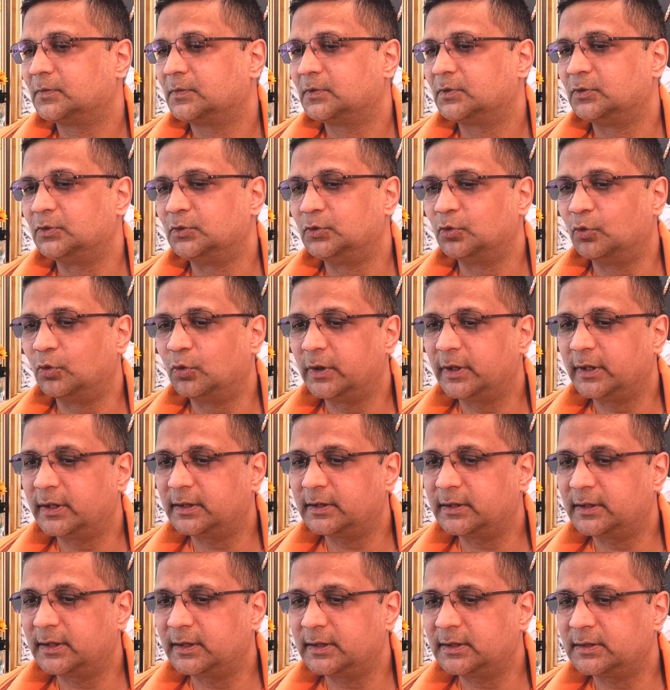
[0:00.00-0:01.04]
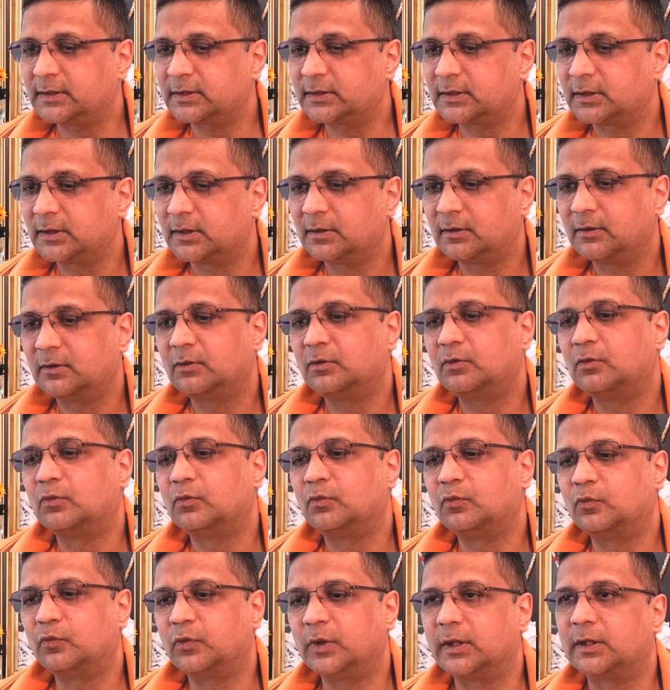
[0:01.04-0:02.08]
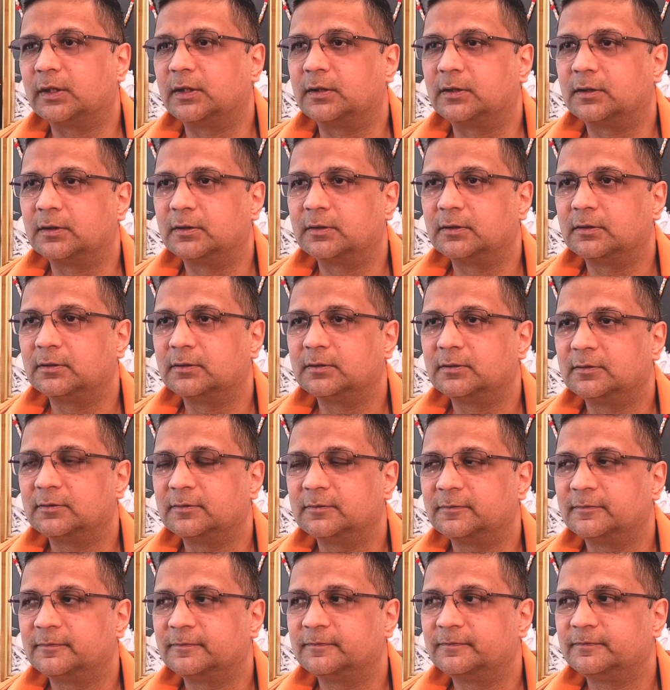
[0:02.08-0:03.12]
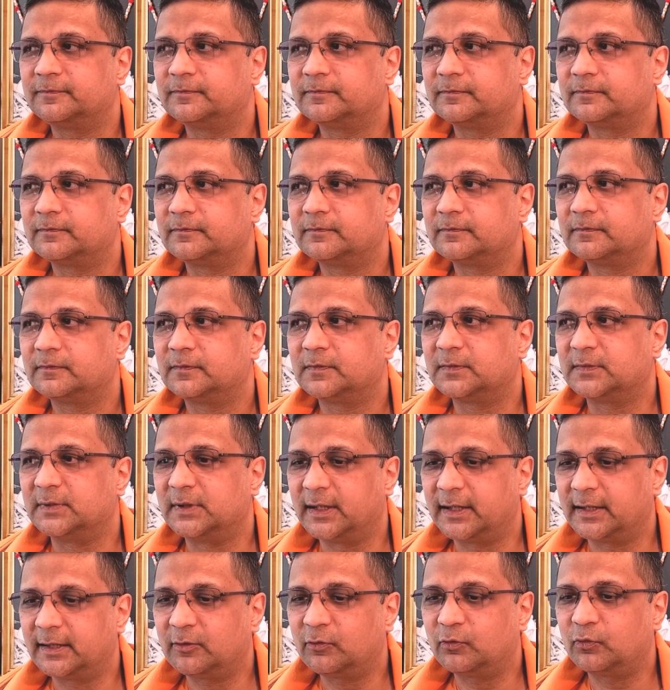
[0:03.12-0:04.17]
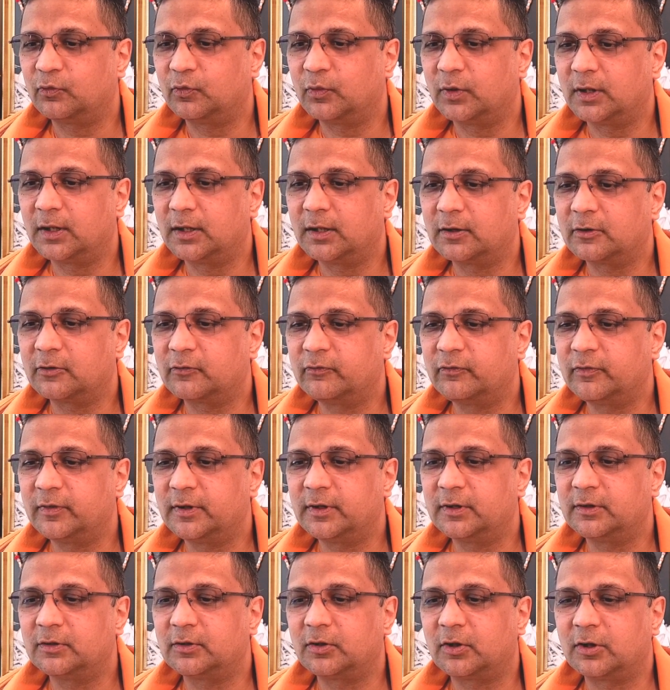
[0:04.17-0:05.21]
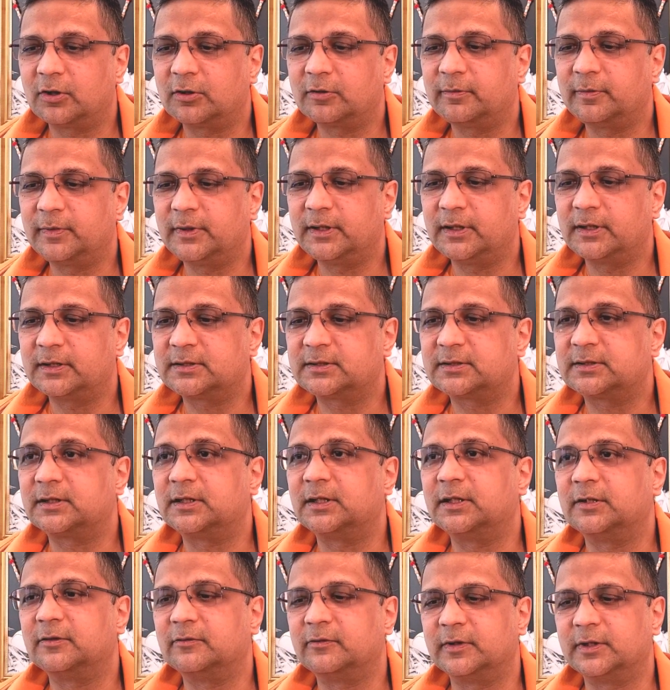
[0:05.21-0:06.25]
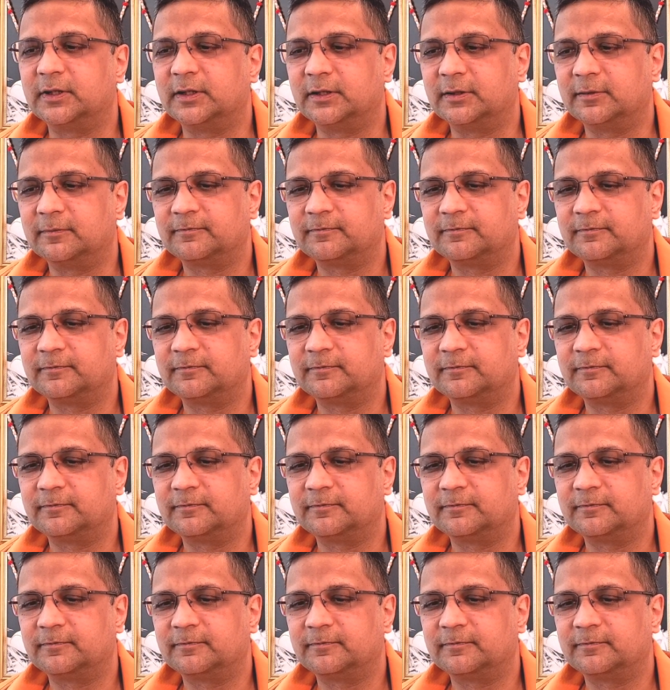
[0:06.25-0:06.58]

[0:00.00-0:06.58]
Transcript: Knowing this, work. Then work will not be a slavery.